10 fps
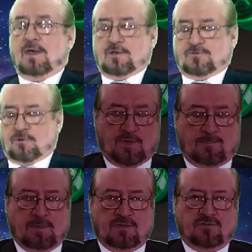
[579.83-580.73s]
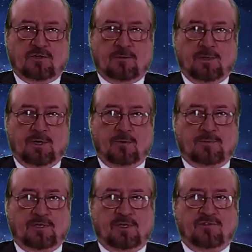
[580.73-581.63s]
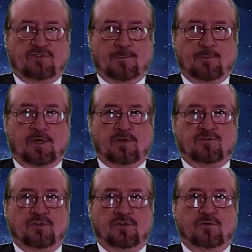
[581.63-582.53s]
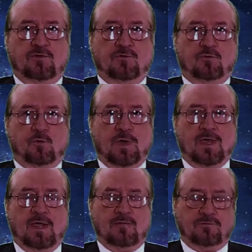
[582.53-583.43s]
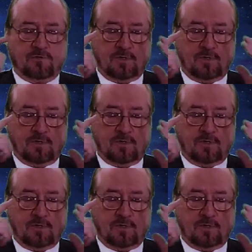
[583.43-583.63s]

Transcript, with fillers: So they mix in the mirror, but then they separate as individual waves.